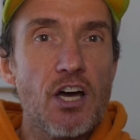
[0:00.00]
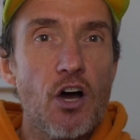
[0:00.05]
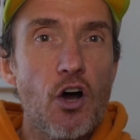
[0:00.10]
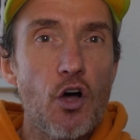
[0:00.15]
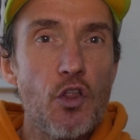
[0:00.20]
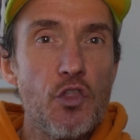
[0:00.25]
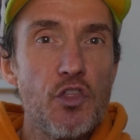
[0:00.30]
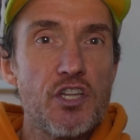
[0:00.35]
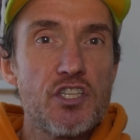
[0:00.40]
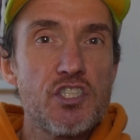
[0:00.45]

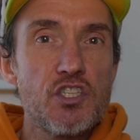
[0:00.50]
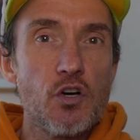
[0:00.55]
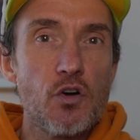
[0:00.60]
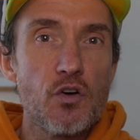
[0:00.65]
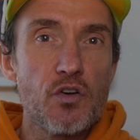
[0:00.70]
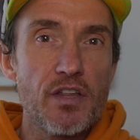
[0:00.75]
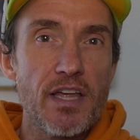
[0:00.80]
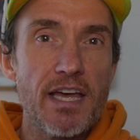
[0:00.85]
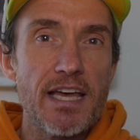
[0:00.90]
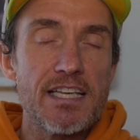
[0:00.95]
on the
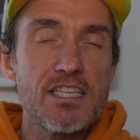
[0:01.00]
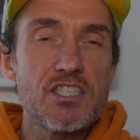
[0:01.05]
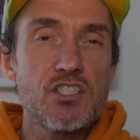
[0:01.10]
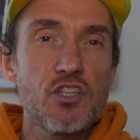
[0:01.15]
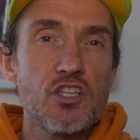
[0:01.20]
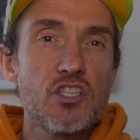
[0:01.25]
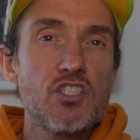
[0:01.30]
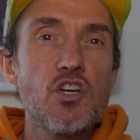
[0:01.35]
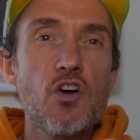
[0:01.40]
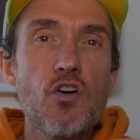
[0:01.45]
tongue there, so
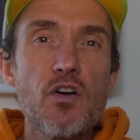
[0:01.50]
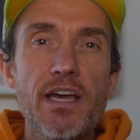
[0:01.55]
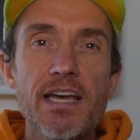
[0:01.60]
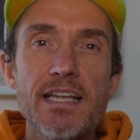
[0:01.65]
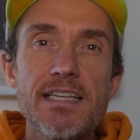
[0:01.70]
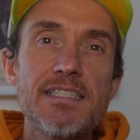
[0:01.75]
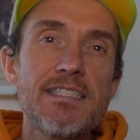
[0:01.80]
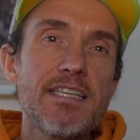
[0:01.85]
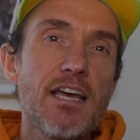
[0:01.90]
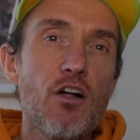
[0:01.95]
the tongue
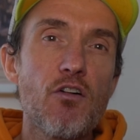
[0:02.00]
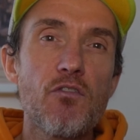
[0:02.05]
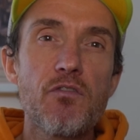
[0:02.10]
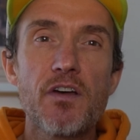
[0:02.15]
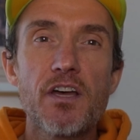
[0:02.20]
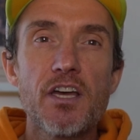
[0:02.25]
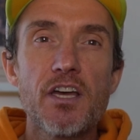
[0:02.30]
itself